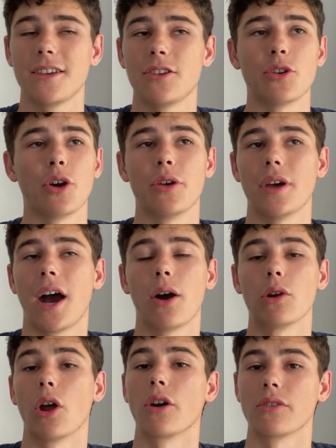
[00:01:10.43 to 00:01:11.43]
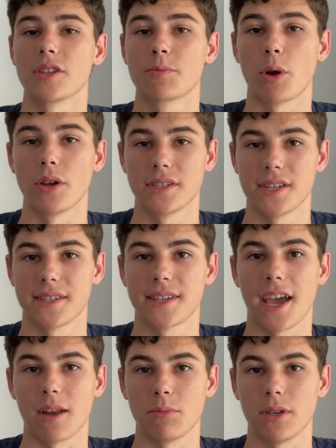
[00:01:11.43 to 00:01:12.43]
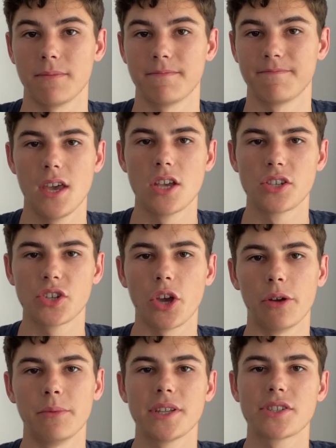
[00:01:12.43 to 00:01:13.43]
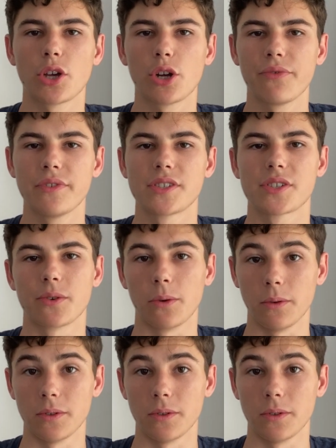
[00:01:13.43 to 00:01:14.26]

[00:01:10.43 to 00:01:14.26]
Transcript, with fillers: you know, how long this process can be. So let's start off in school.